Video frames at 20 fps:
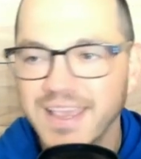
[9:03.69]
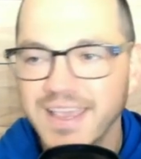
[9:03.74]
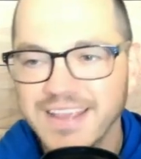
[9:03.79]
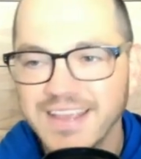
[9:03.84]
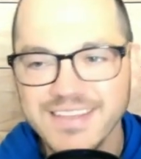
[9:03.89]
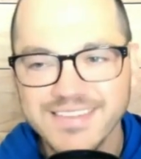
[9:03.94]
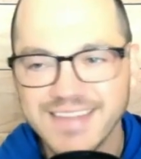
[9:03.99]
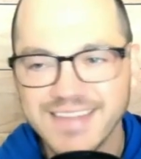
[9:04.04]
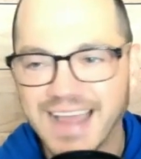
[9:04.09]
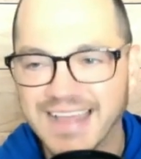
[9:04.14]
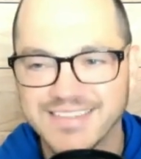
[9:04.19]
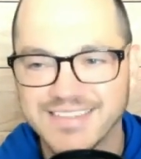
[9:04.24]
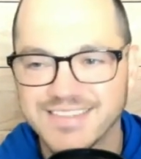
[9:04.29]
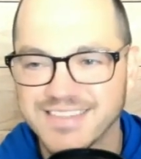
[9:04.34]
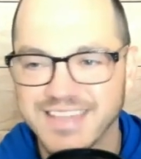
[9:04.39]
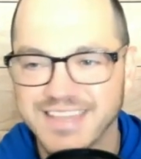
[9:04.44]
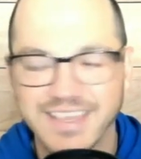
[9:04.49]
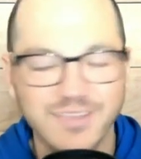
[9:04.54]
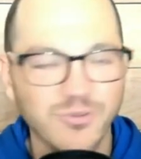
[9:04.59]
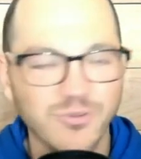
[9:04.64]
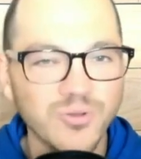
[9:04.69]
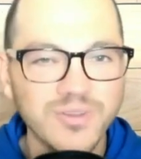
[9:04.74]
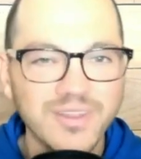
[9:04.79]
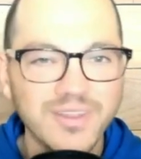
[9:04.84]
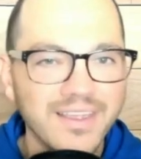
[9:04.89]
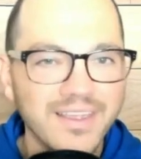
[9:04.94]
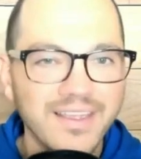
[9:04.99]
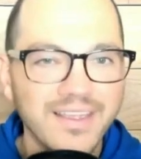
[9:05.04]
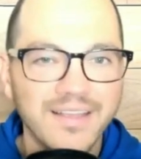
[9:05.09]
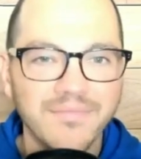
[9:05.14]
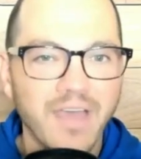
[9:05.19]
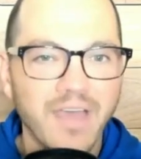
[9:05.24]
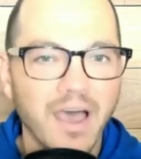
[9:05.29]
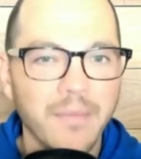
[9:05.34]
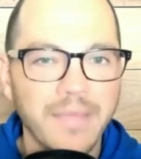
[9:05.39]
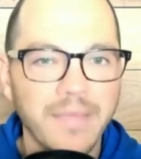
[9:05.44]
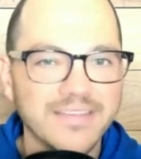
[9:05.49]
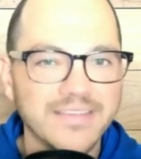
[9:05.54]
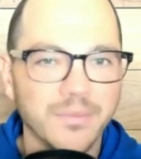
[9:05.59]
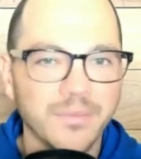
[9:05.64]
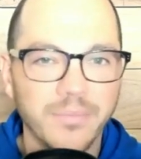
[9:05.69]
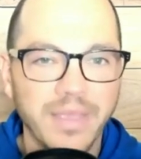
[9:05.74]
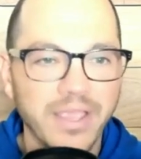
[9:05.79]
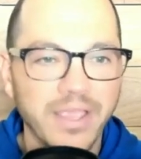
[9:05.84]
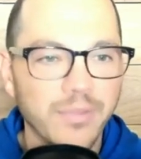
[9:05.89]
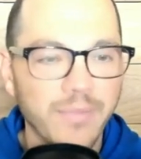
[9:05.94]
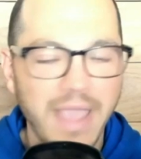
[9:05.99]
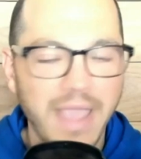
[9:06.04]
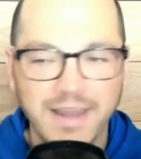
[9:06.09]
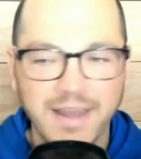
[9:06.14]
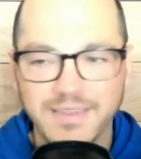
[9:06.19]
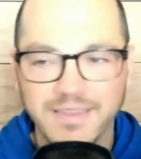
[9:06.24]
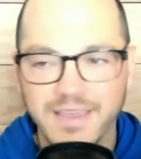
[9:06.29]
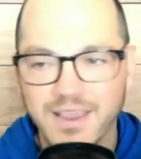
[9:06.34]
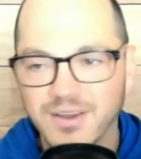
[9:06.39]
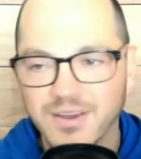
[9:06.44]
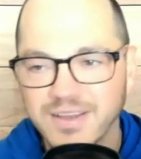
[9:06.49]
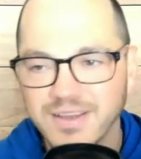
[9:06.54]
He's not skilled as a big man in there.